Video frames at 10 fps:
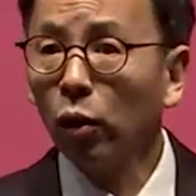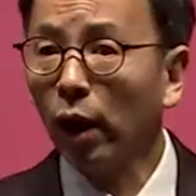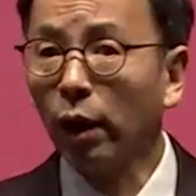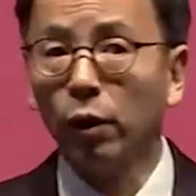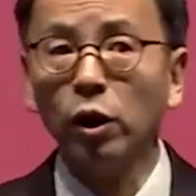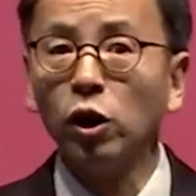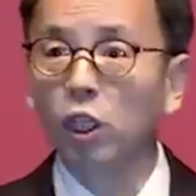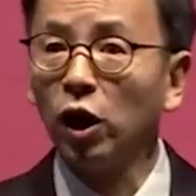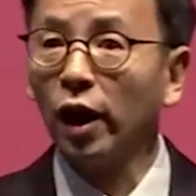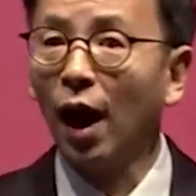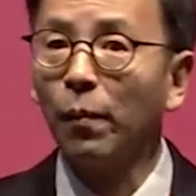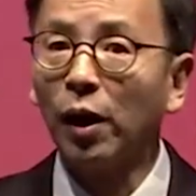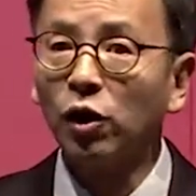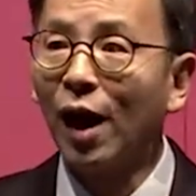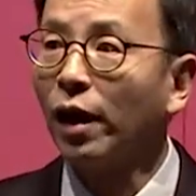at this economic
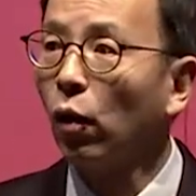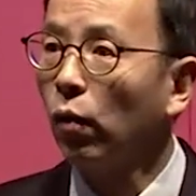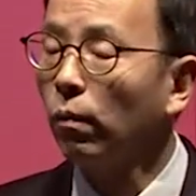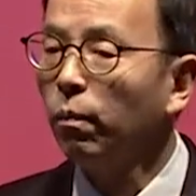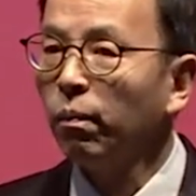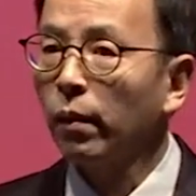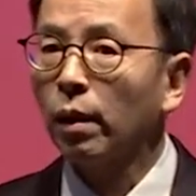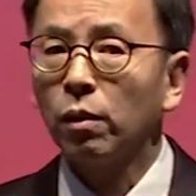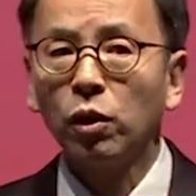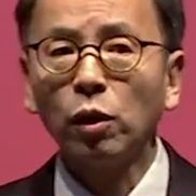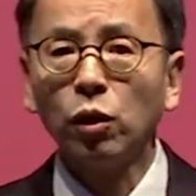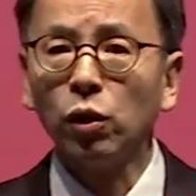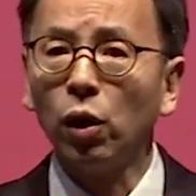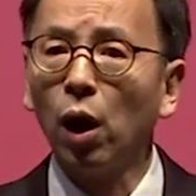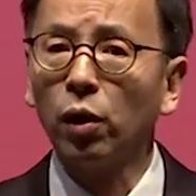cycle. Since
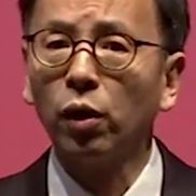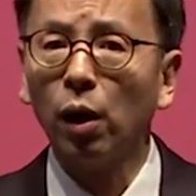the